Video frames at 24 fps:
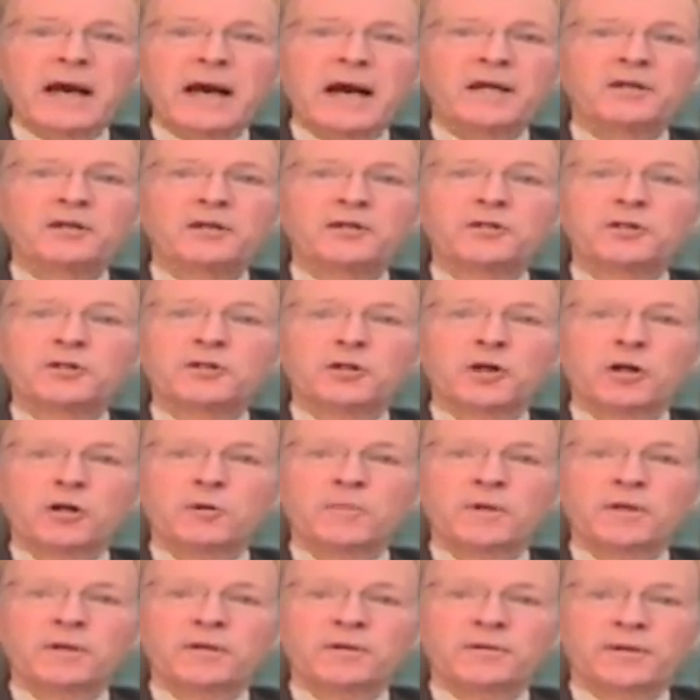and it
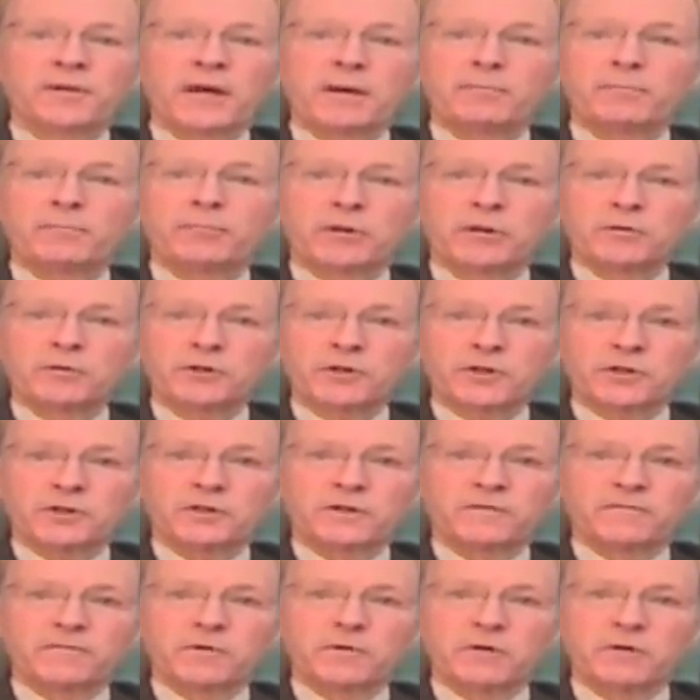determined that that
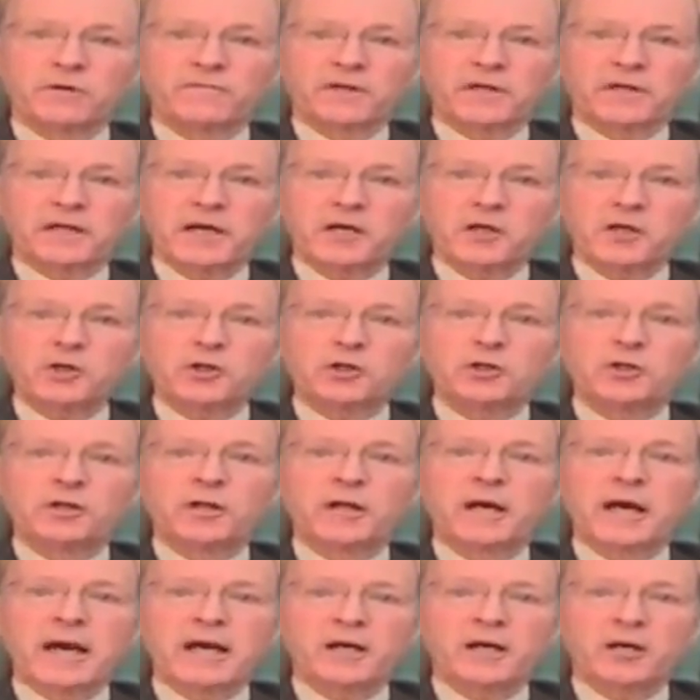process of unification,
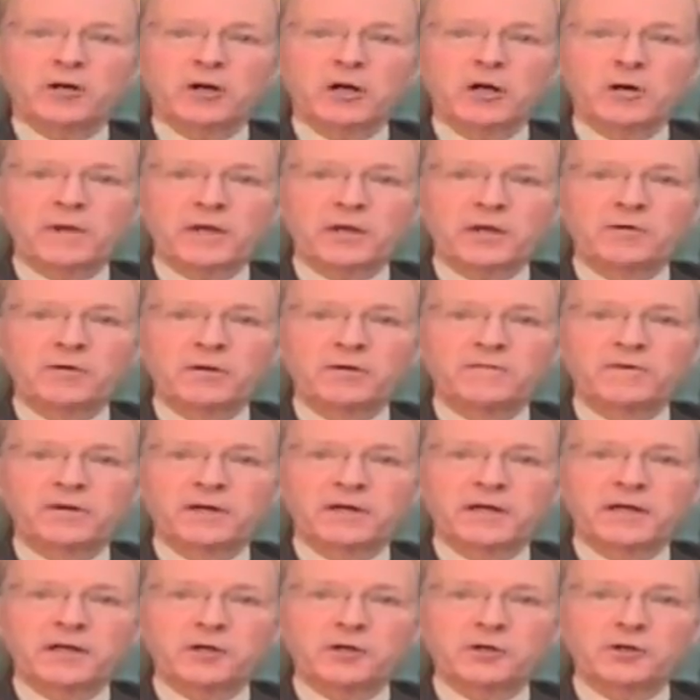economic
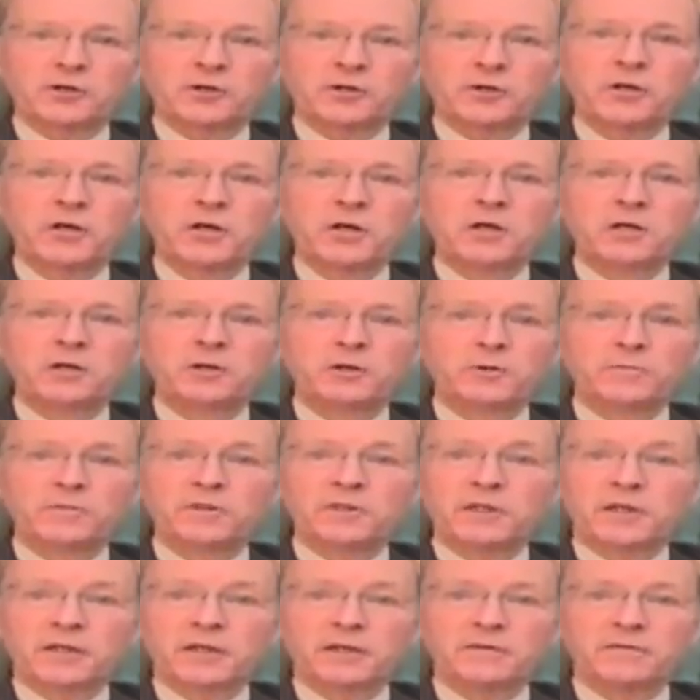unification, should
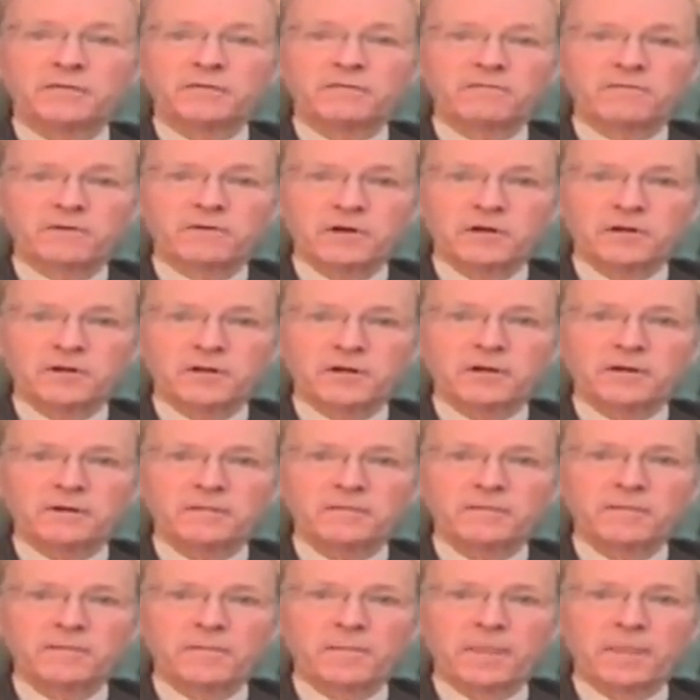be taken further.